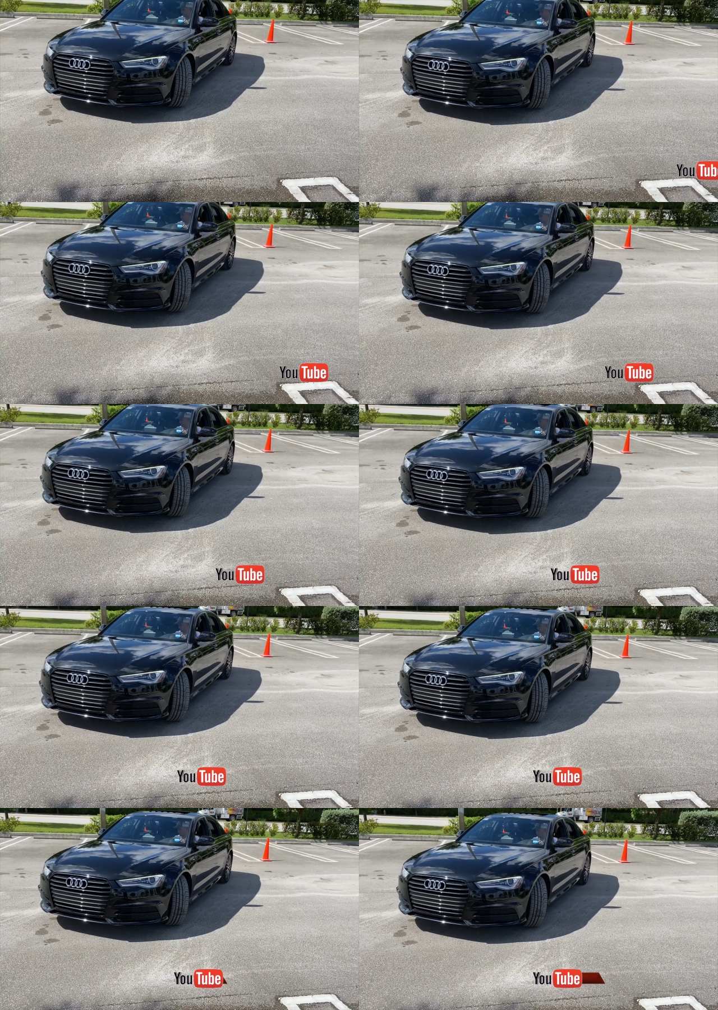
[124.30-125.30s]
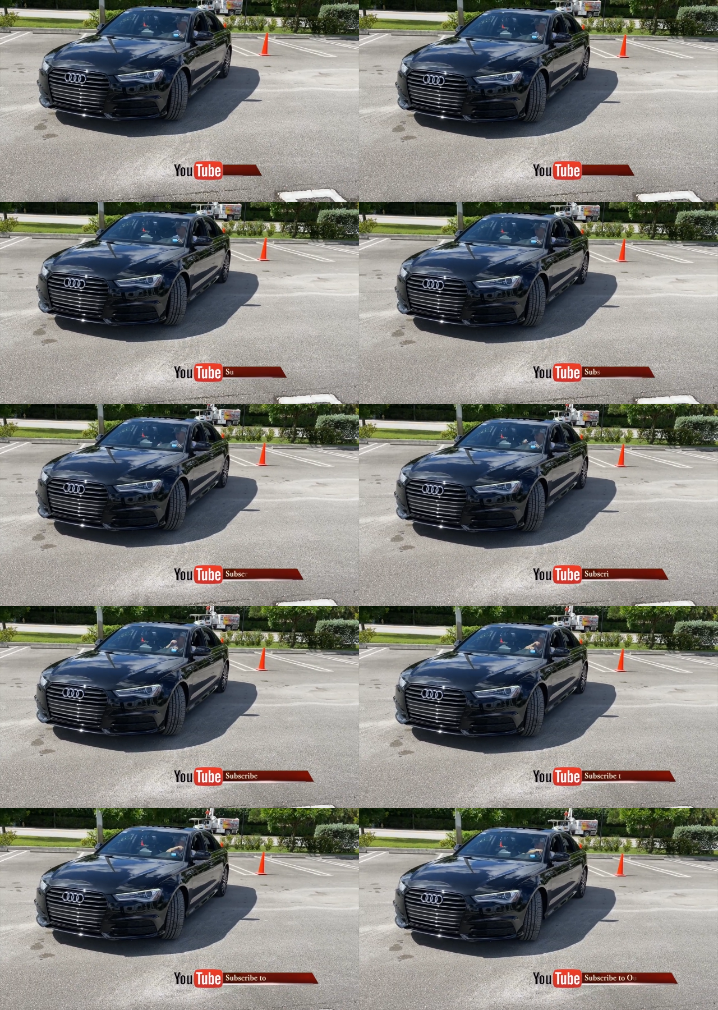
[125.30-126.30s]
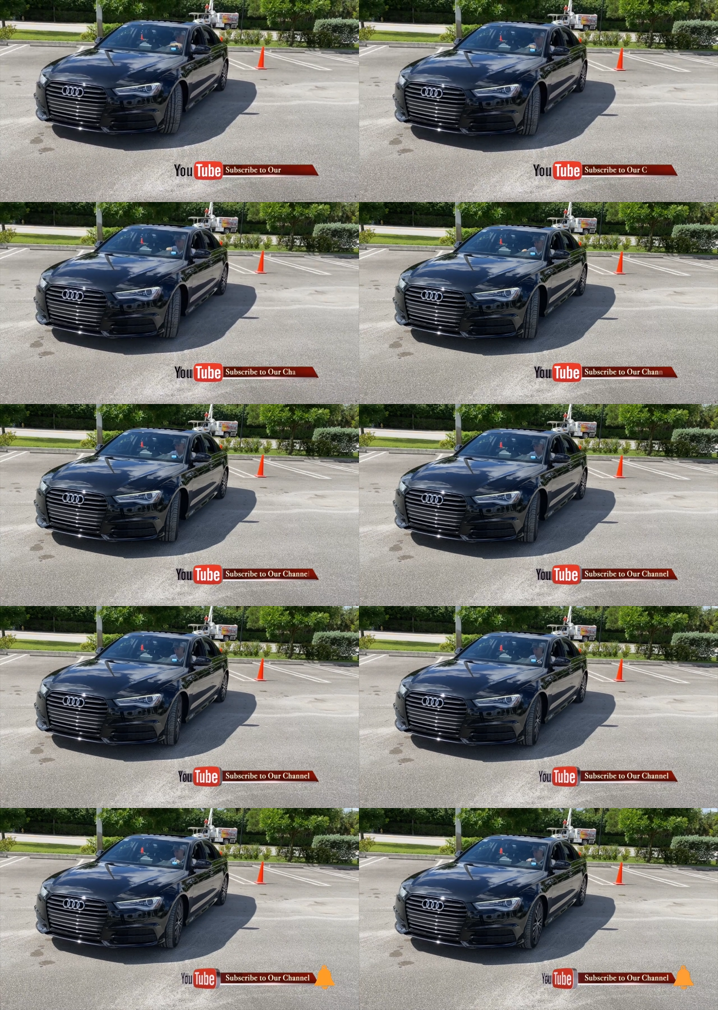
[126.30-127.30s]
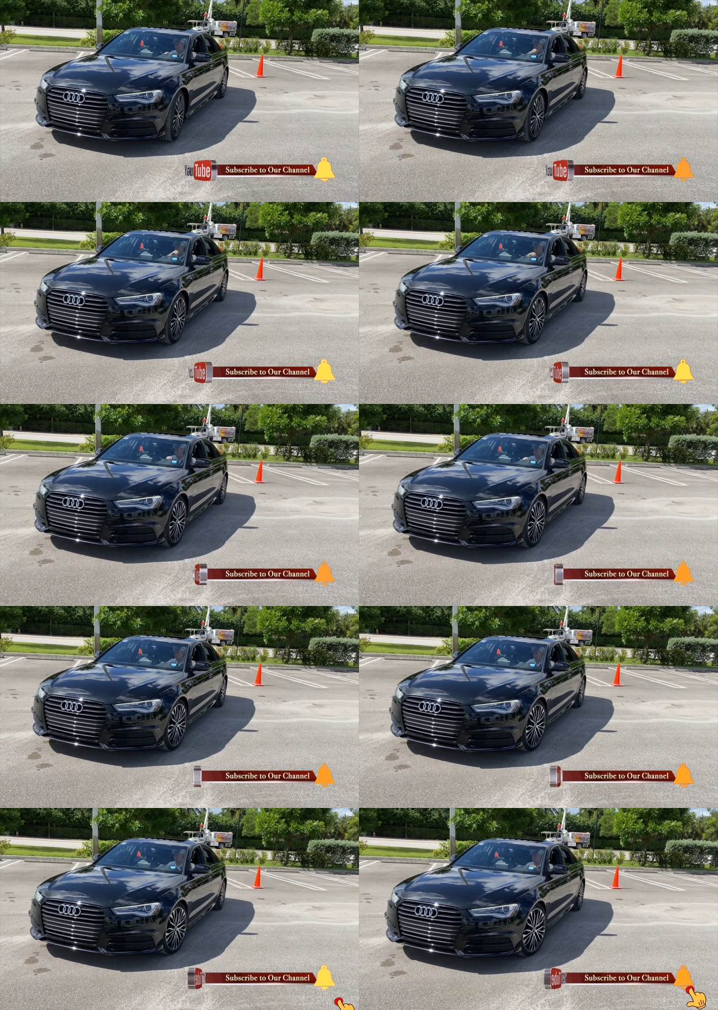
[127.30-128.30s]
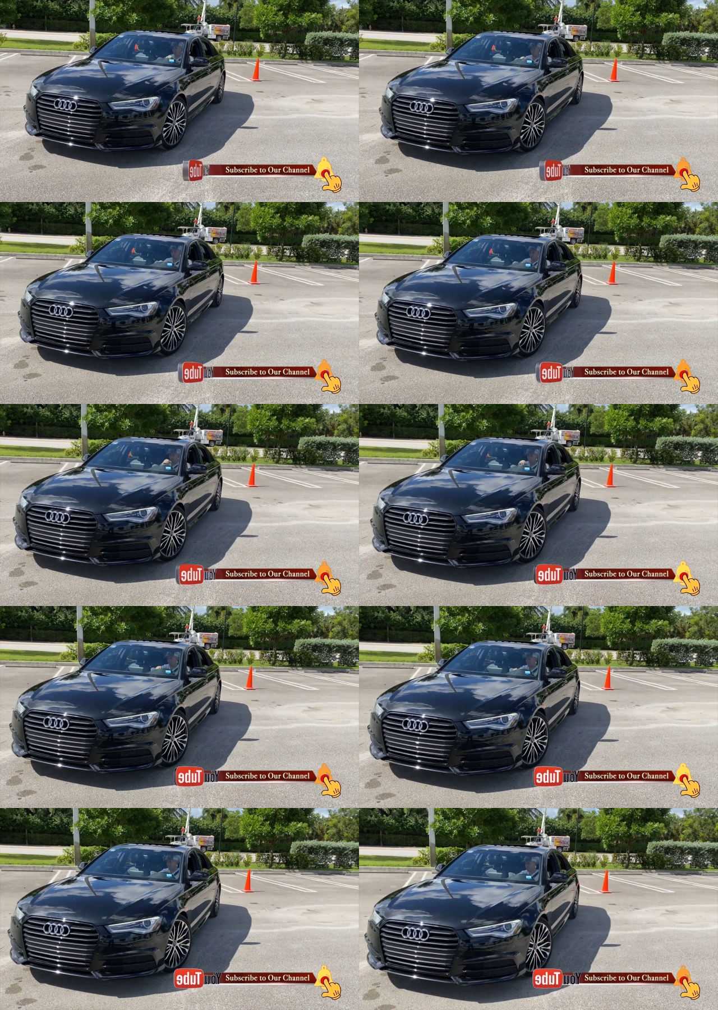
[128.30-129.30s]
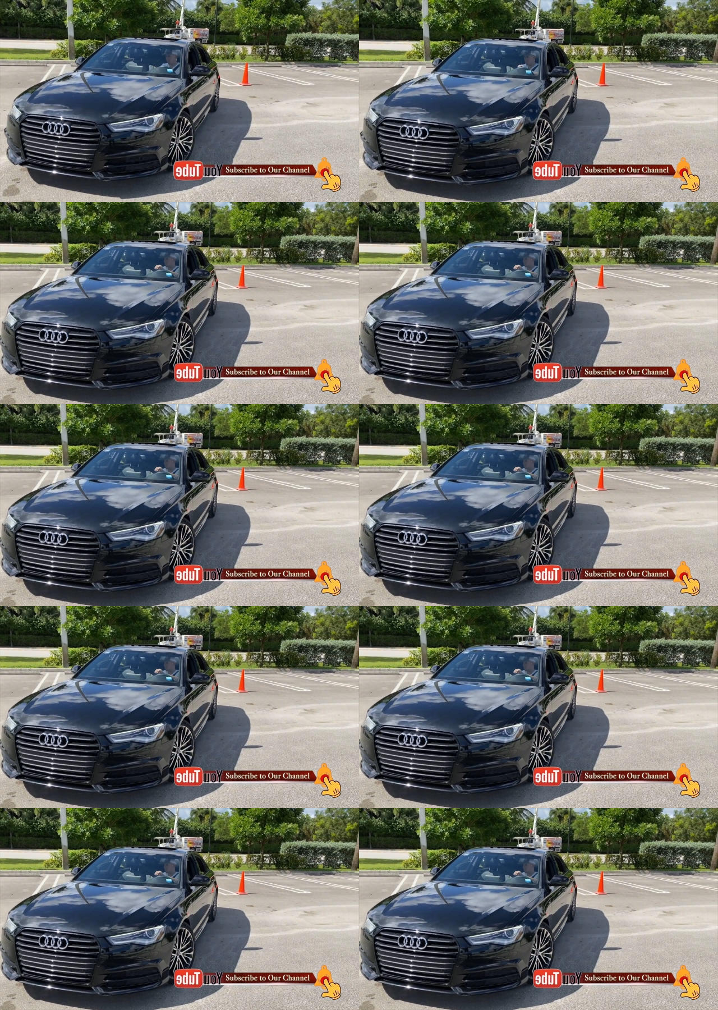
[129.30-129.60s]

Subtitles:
Nobody's mouth can be seen.